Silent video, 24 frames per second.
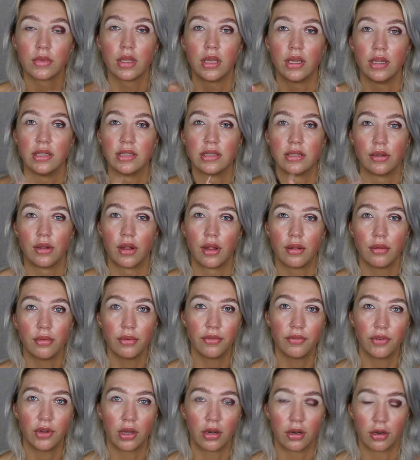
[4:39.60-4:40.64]
Okay, so now
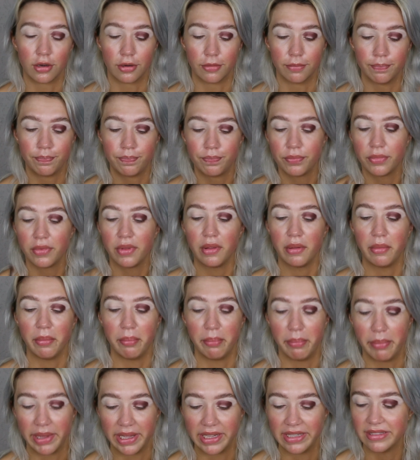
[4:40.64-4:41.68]
that we've got our
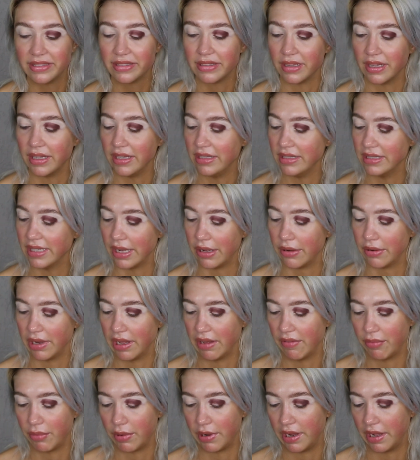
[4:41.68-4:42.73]
base laid down,
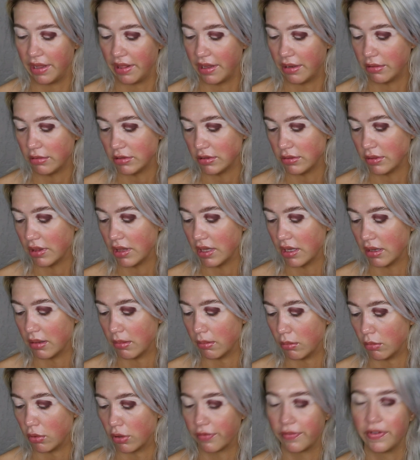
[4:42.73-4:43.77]
FYI, that was with the
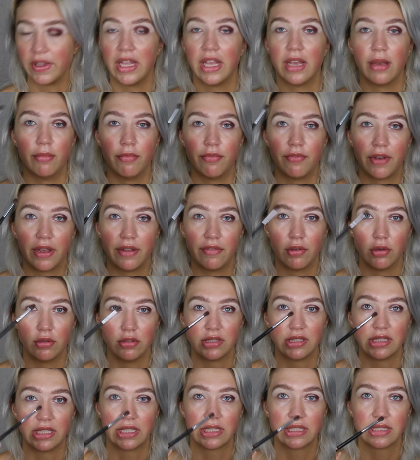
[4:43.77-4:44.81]
Morphe
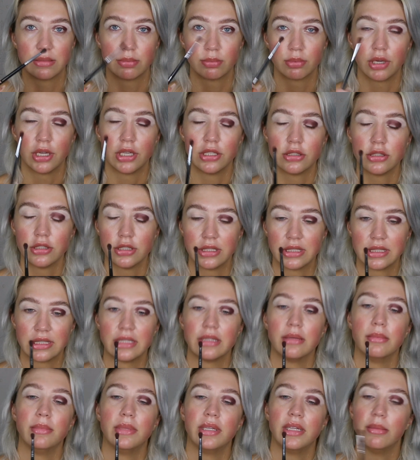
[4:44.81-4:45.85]
M506 brush. It's
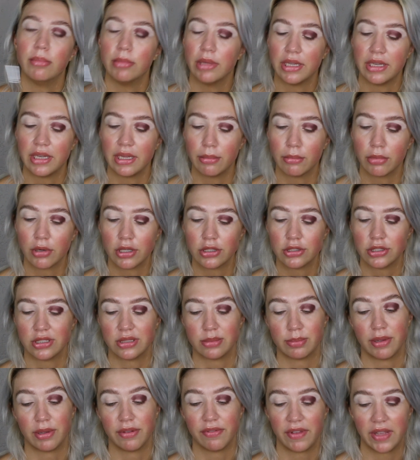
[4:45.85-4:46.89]
like a mini blending brush.
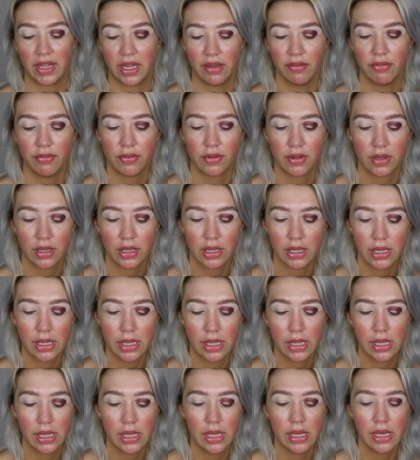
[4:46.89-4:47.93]
It's my fave.
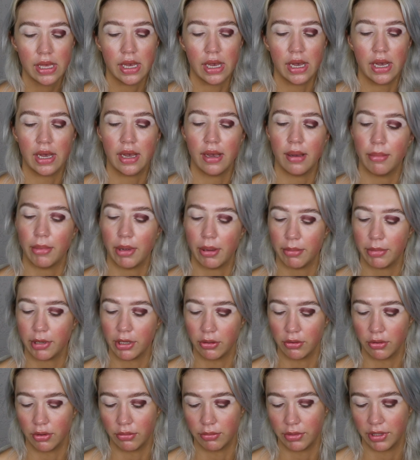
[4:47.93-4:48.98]
I'm going
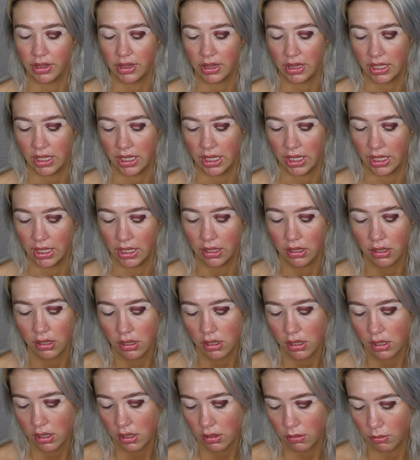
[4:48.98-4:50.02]
to go in with the
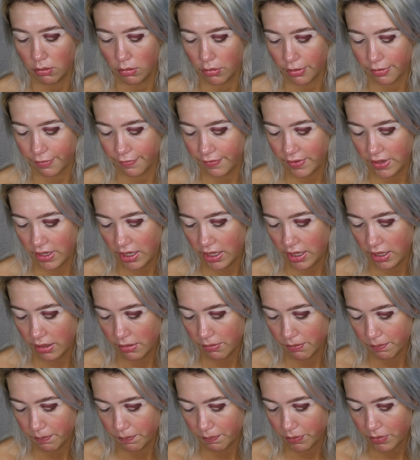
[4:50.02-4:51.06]

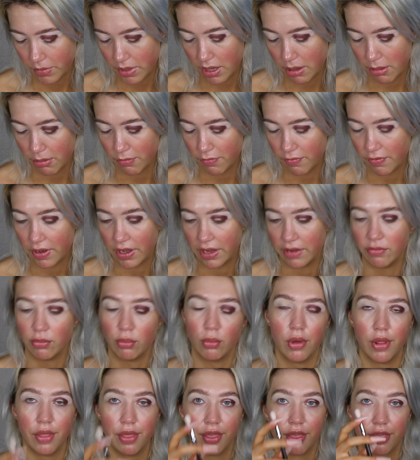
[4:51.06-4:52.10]
Morphe
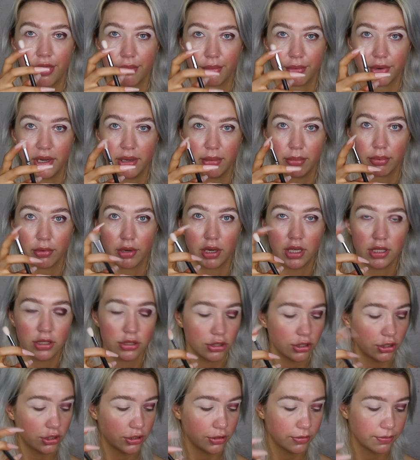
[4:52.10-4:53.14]
M513
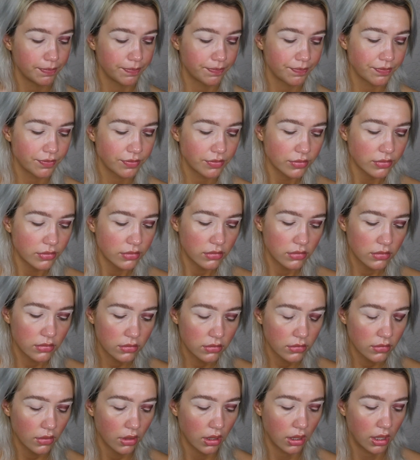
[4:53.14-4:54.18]
brush.
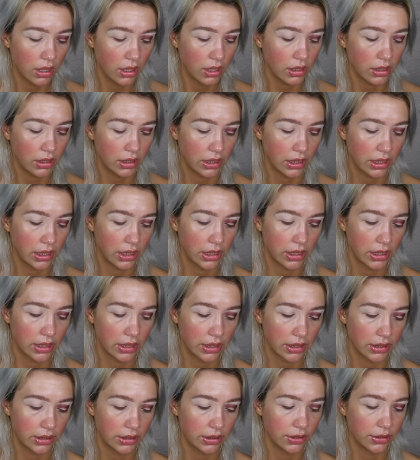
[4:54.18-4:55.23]

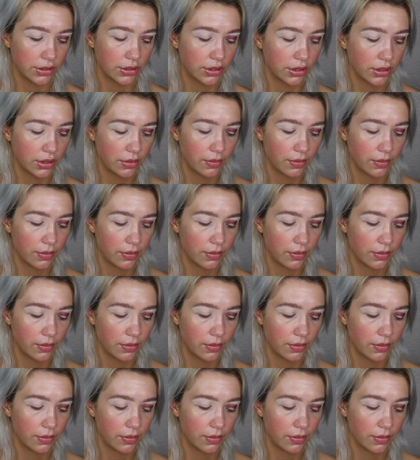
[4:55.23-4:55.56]
And